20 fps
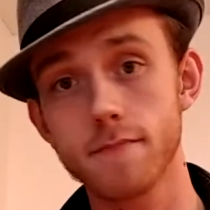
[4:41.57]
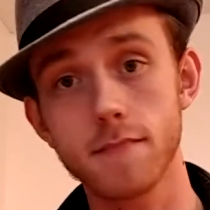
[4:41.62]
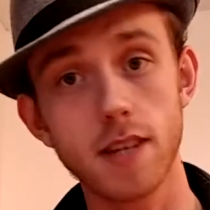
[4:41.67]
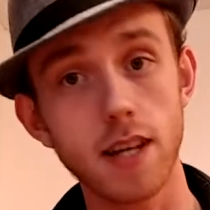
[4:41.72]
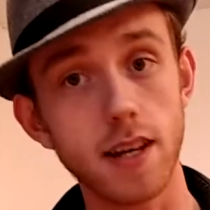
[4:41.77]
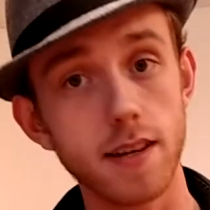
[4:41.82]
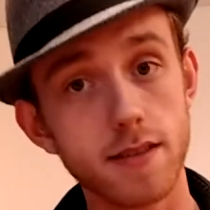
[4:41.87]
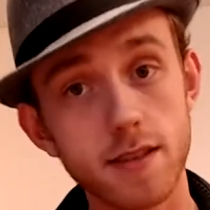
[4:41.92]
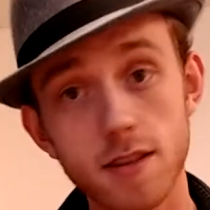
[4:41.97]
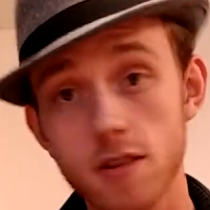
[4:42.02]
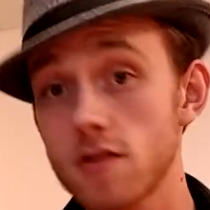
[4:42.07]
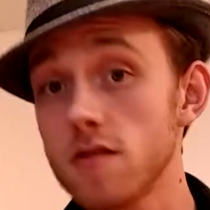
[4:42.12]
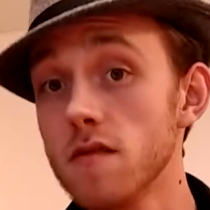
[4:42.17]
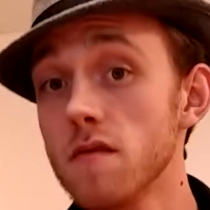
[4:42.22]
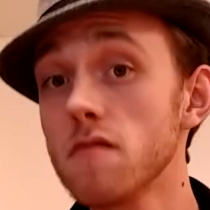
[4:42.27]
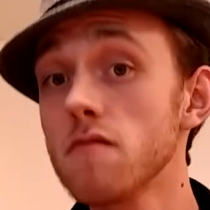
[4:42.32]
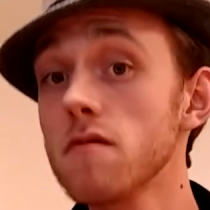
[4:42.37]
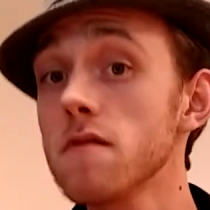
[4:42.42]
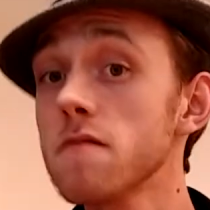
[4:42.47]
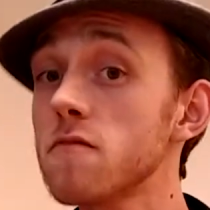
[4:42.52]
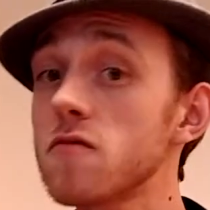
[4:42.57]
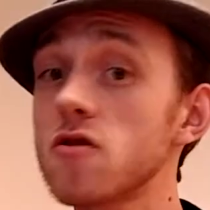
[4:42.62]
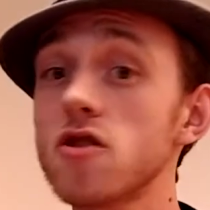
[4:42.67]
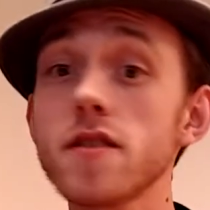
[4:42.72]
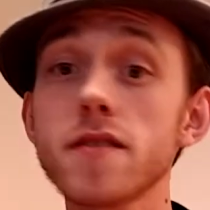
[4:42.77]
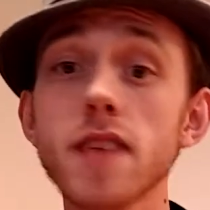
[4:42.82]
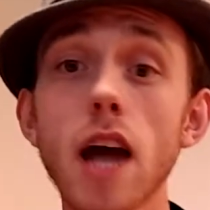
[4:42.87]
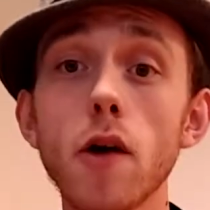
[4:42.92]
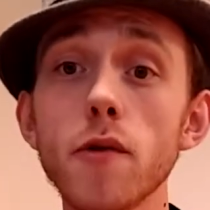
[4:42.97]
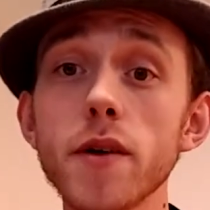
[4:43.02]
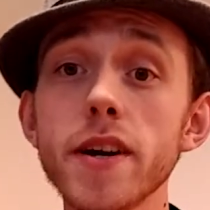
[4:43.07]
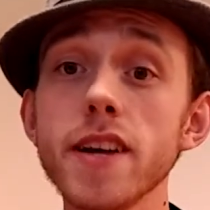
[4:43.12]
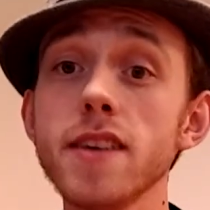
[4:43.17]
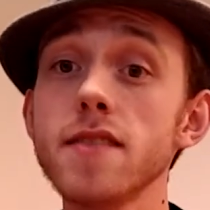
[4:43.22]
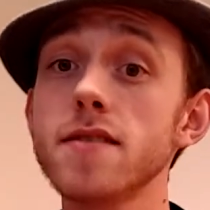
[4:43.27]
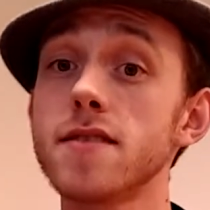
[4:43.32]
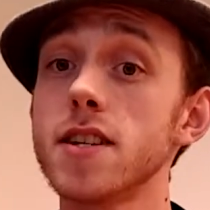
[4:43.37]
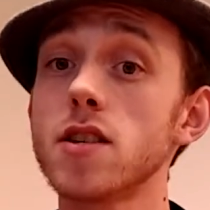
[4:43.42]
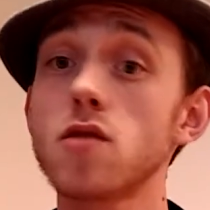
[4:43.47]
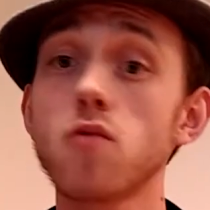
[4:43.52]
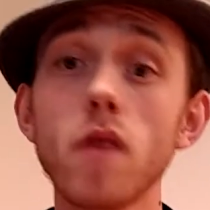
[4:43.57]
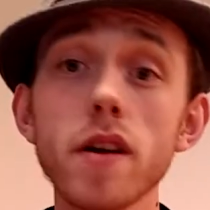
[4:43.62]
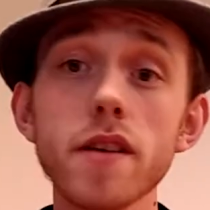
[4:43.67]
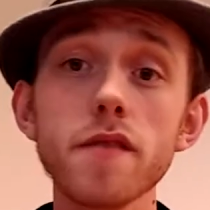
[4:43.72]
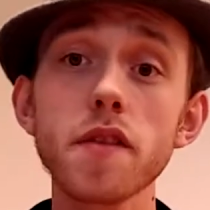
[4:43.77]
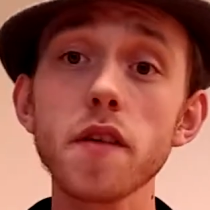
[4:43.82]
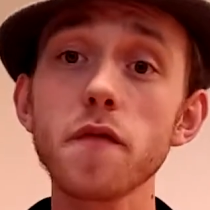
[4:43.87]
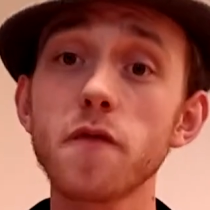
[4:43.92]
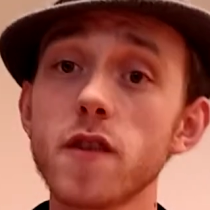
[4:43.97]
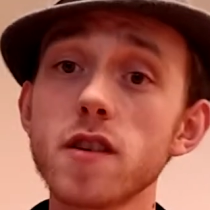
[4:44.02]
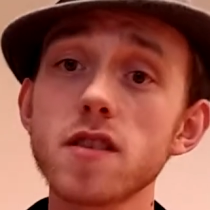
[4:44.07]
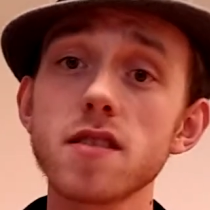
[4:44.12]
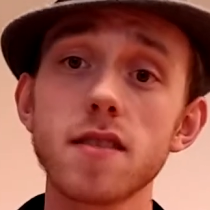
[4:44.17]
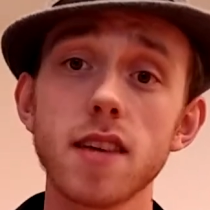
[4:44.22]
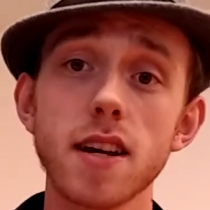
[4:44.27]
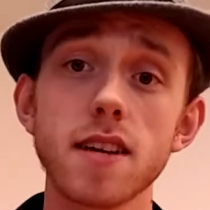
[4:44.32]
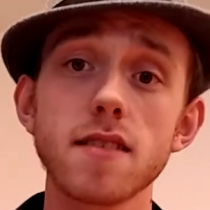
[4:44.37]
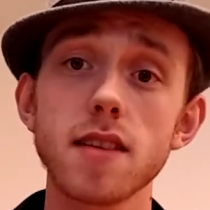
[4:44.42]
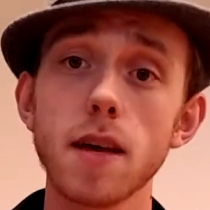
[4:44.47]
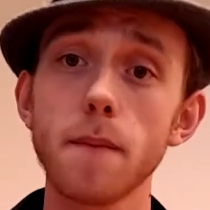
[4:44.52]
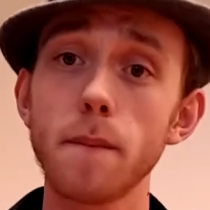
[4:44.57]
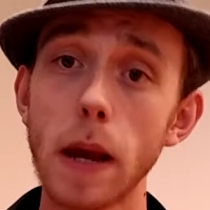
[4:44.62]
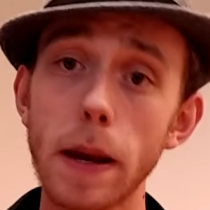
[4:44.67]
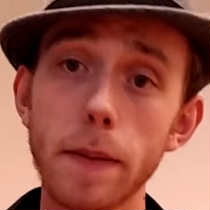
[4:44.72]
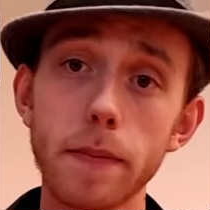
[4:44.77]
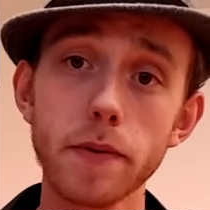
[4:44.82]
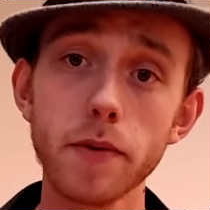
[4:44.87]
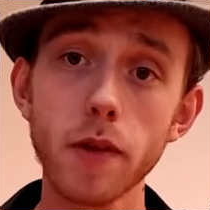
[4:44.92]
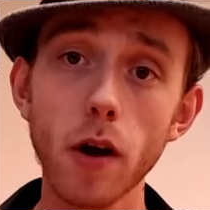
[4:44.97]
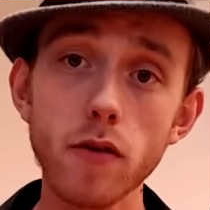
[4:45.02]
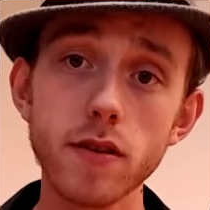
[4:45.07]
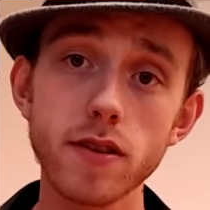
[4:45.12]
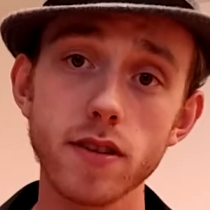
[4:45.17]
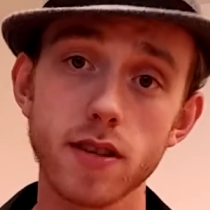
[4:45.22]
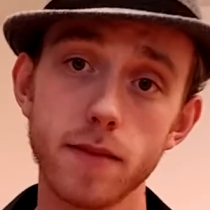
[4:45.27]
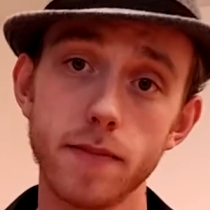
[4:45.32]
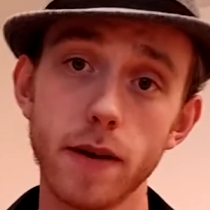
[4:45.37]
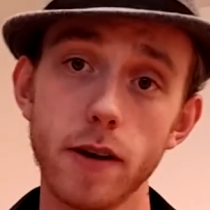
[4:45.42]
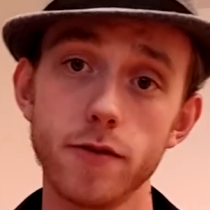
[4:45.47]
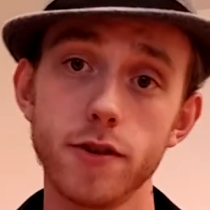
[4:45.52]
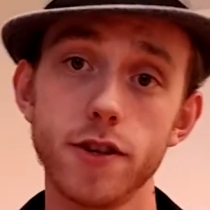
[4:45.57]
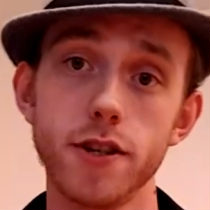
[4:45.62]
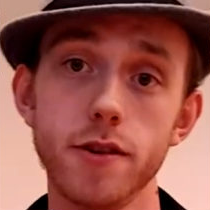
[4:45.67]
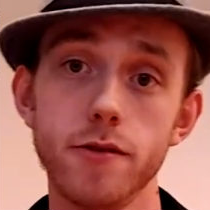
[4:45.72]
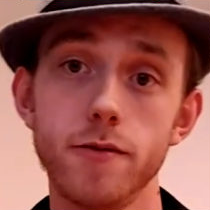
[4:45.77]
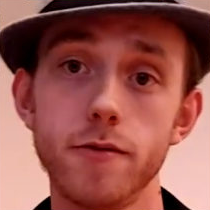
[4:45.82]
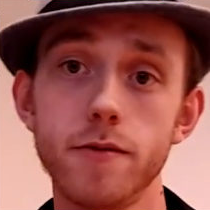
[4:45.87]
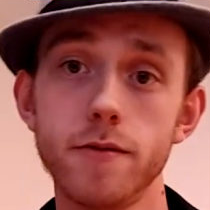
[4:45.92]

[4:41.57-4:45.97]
It's just how it is. It's one of the first things that people notice about you.